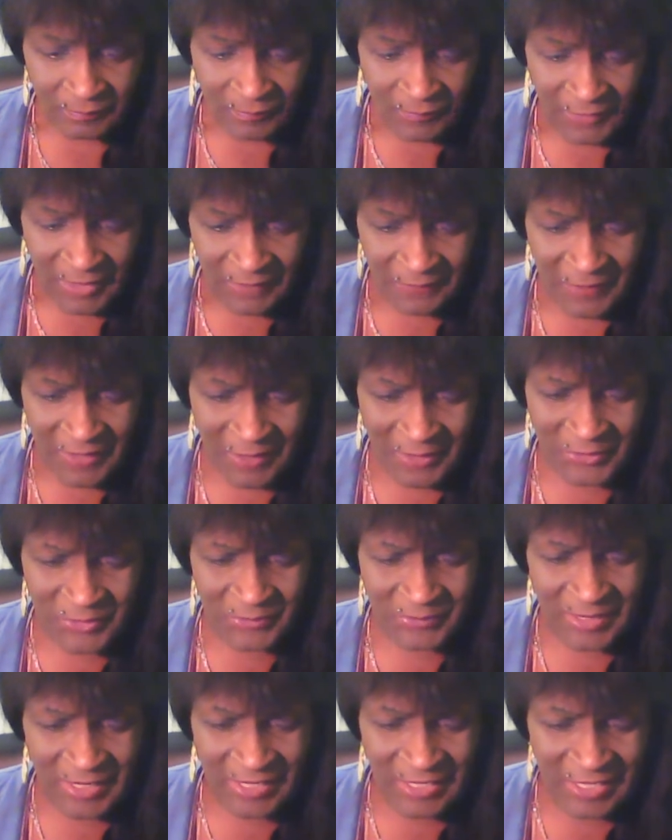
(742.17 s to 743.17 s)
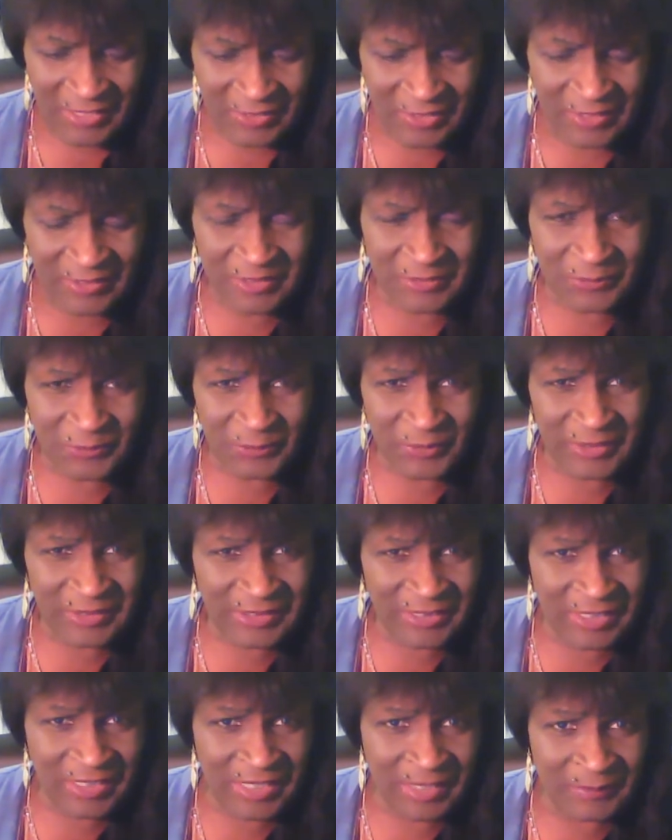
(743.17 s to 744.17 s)
if I had all this free
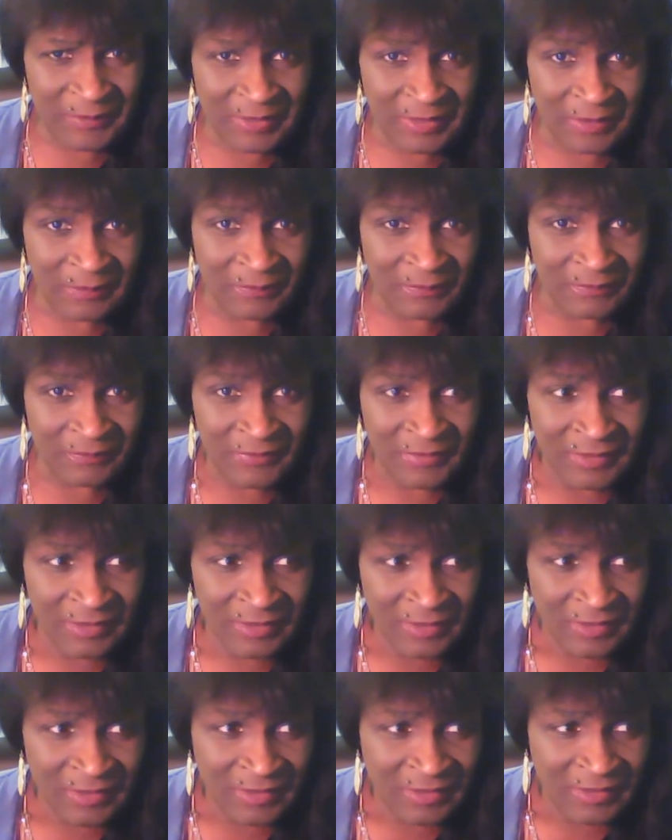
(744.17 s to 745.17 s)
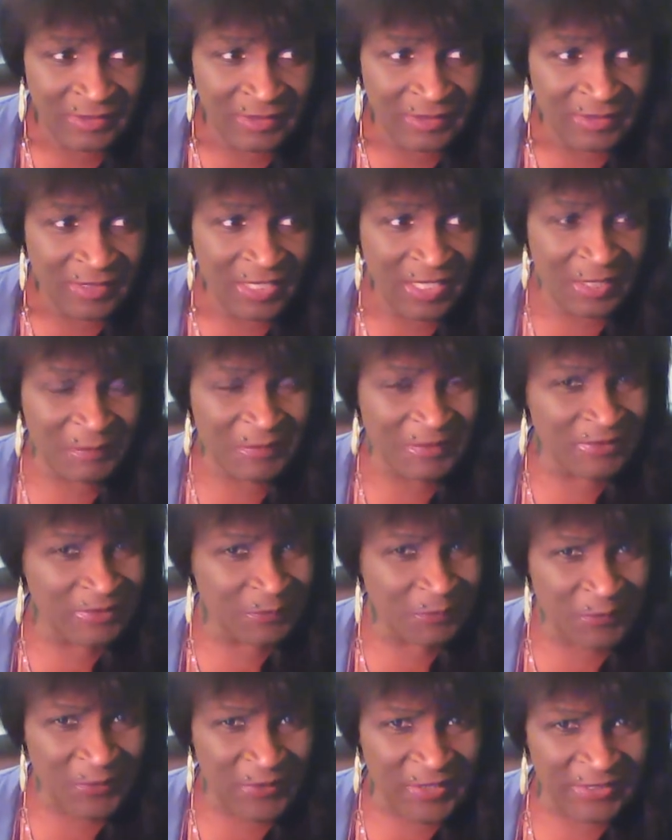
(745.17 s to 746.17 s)
time, and I'd be
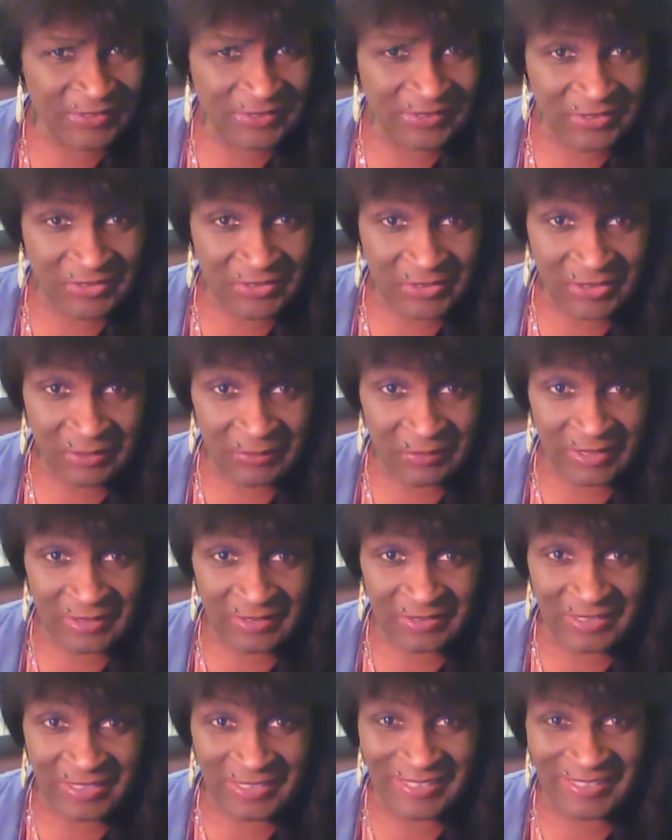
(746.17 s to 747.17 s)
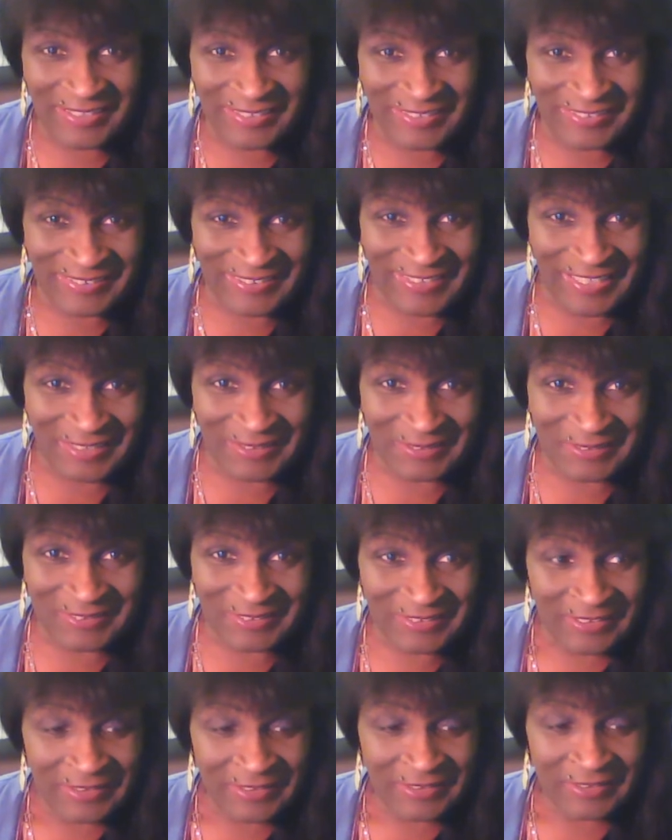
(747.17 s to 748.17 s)
depressed as shit right now.
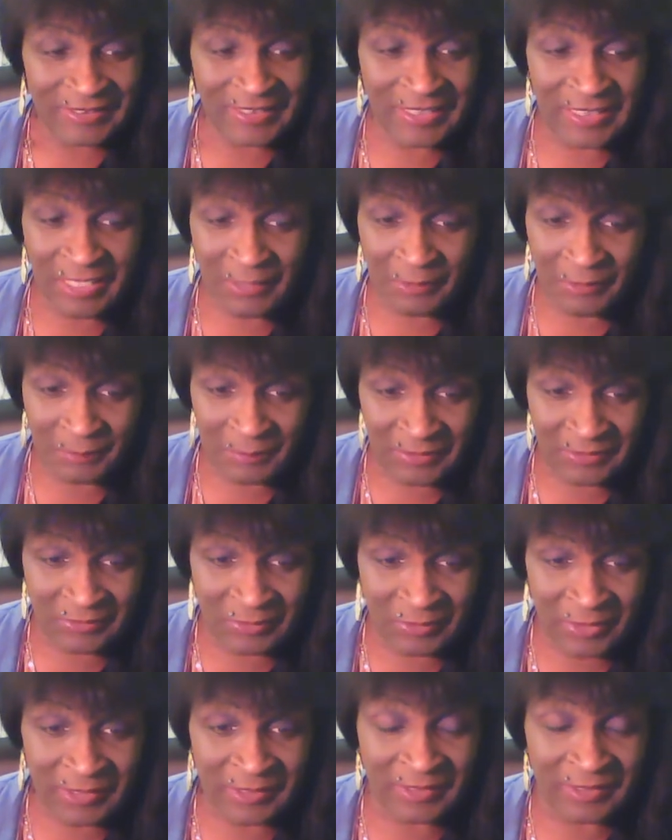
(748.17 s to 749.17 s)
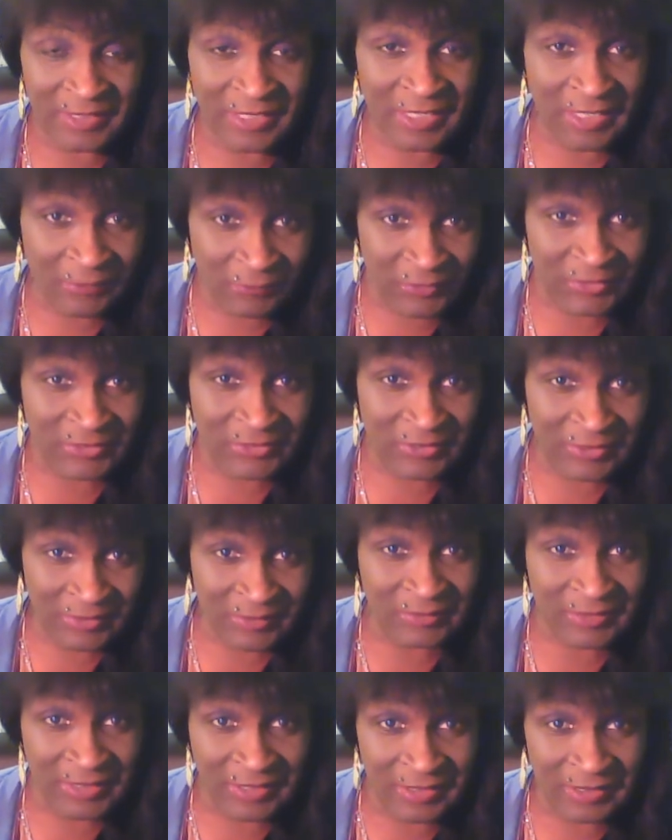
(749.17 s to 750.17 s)
And I would be drinking every
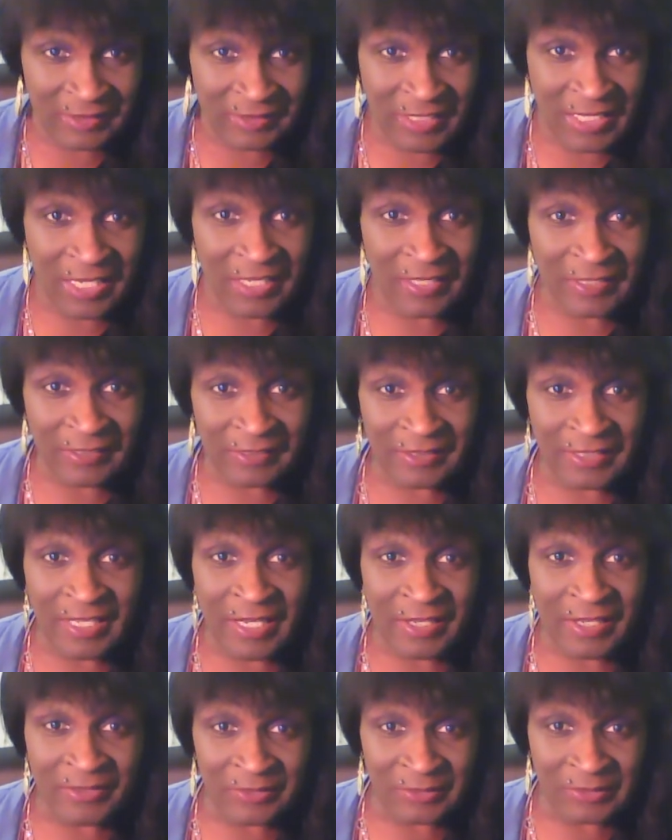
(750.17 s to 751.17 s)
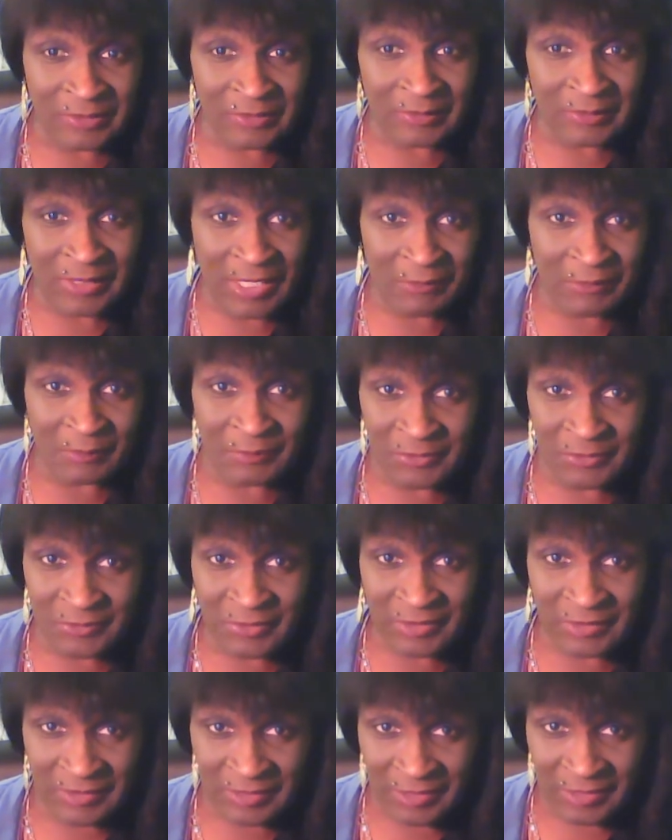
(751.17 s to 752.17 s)
single day. I guarantee you, I would be
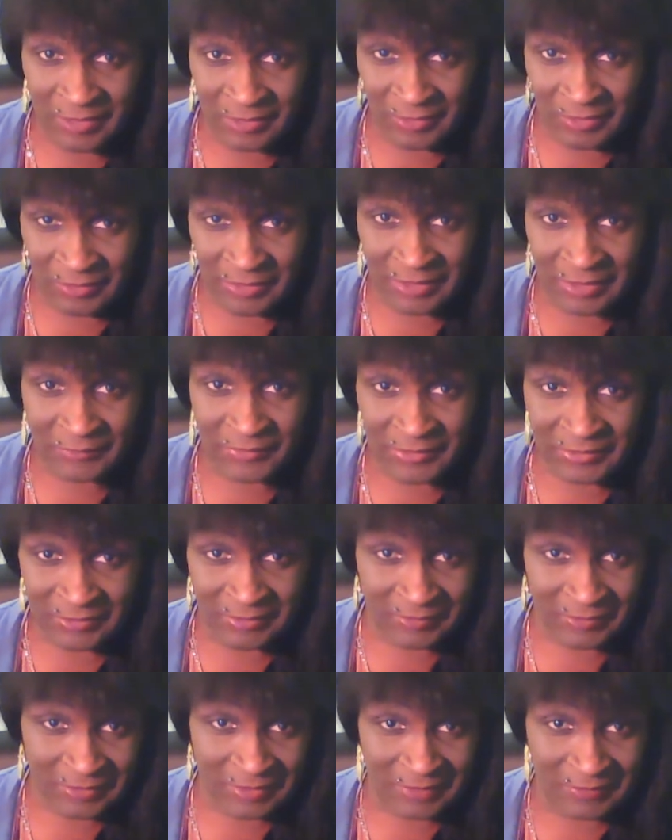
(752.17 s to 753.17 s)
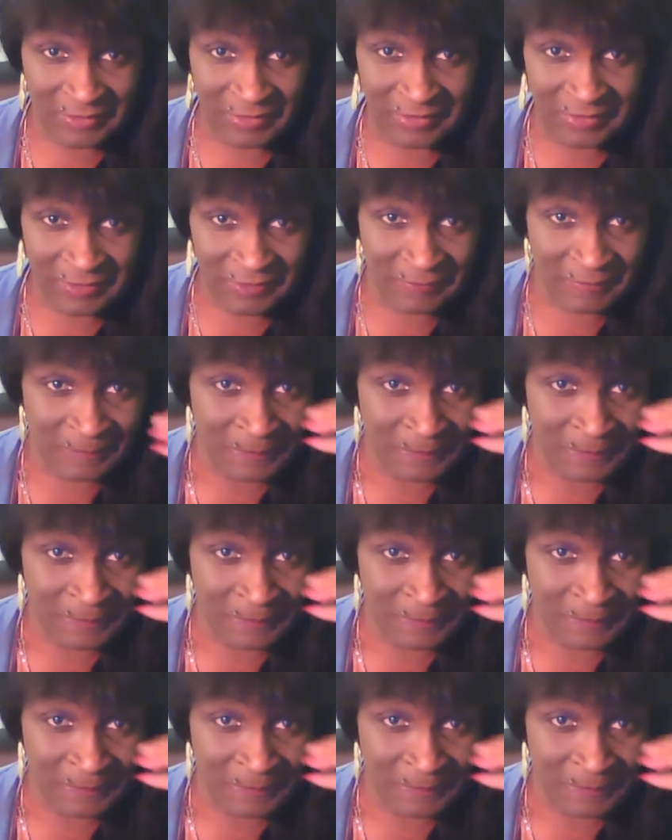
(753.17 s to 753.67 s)
drinking alcohol every single day right now.